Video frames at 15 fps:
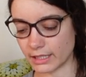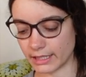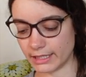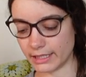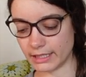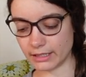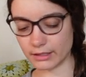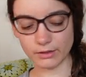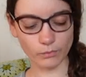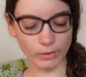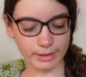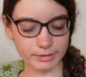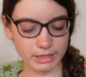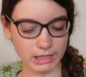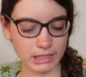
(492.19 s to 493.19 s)
I
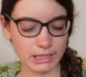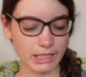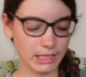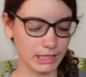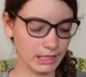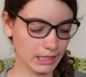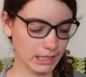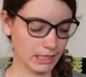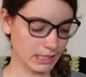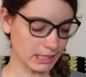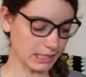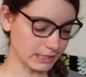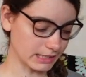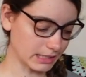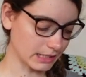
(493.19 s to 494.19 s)
wiped it clean
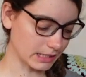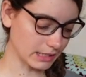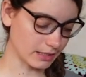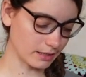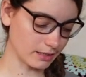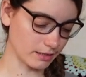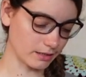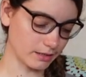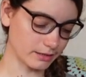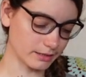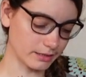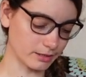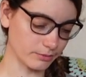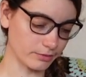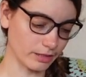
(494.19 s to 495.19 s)
and then uh,
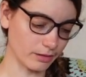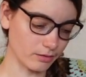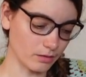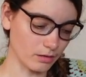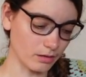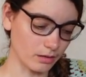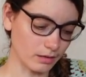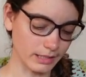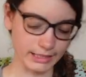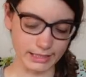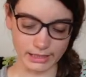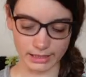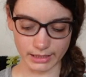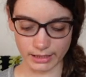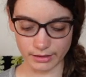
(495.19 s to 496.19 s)
cleaned it with alcohol and
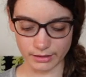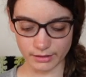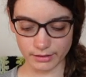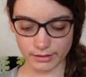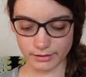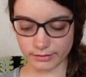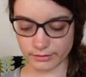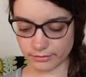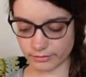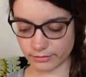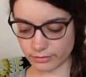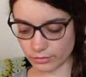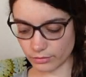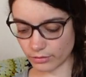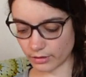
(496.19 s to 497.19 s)
I
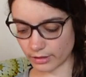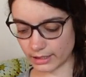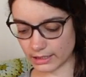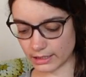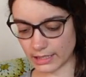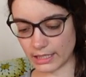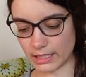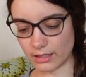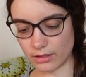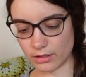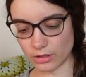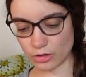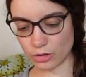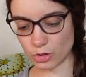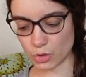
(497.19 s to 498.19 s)
do not
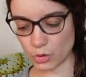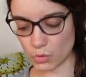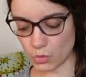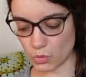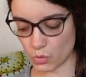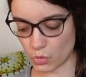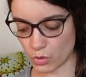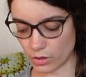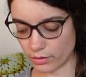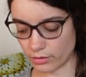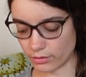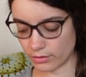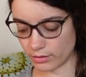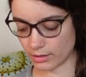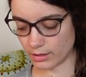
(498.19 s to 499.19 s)
intend to,
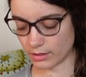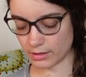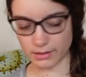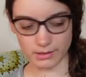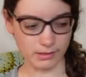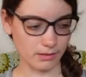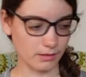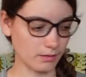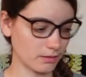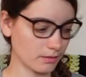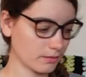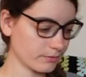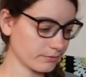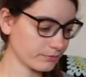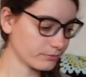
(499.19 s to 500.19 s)
uh,
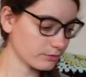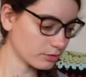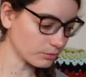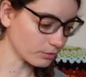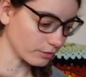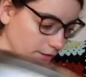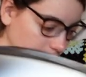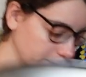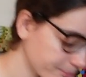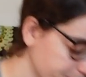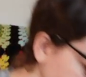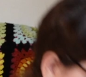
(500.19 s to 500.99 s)
to oil it.